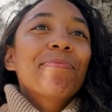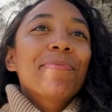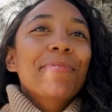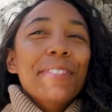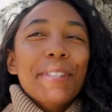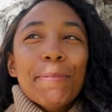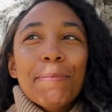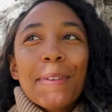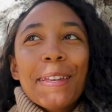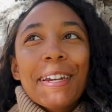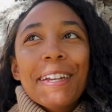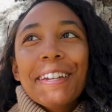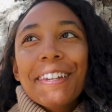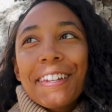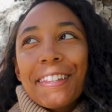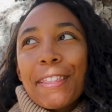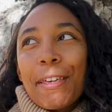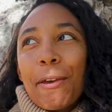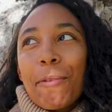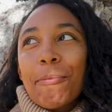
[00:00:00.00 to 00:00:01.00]
Deepen
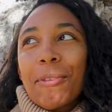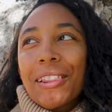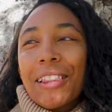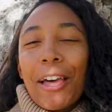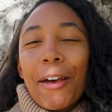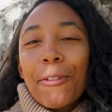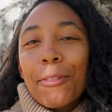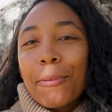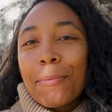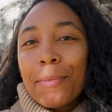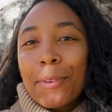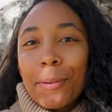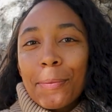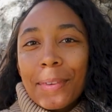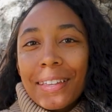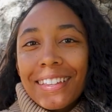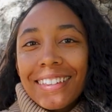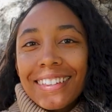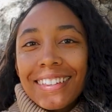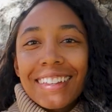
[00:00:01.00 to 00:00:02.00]
into them. Allow them to
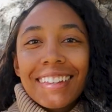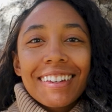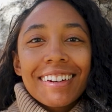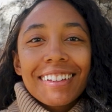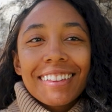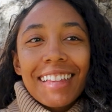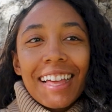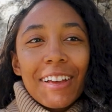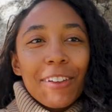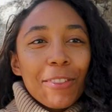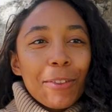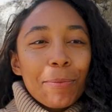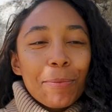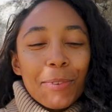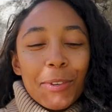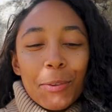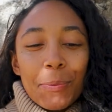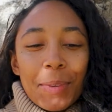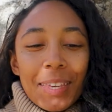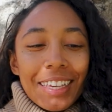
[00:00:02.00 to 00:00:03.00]
be seen. Allow them
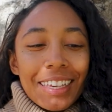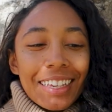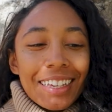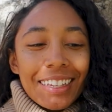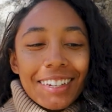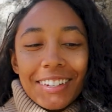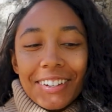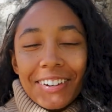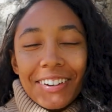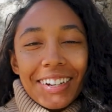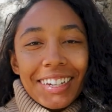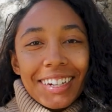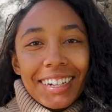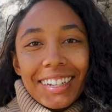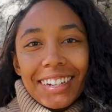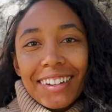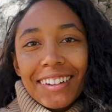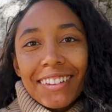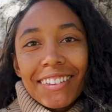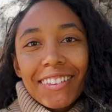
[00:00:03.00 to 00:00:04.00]
to be
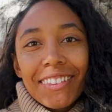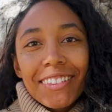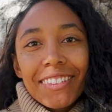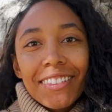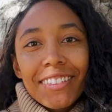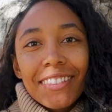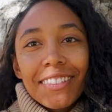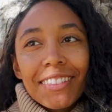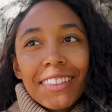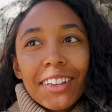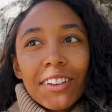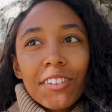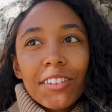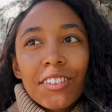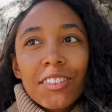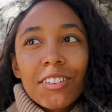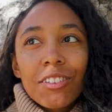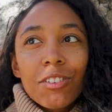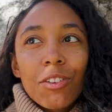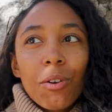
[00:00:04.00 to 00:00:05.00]
integrated. There
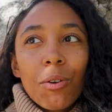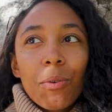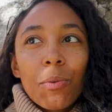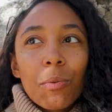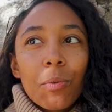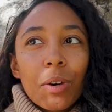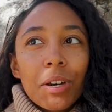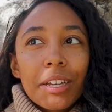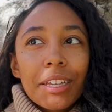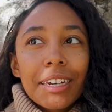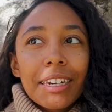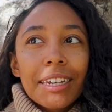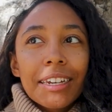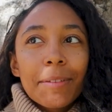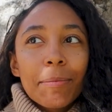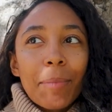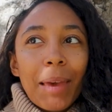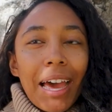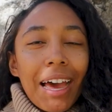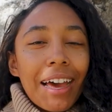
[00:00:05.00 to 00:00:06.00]
is no
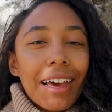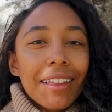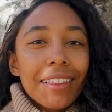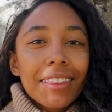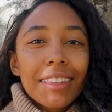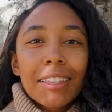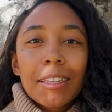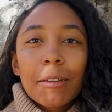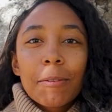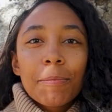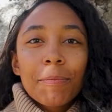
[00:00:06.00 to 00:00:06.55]
one path.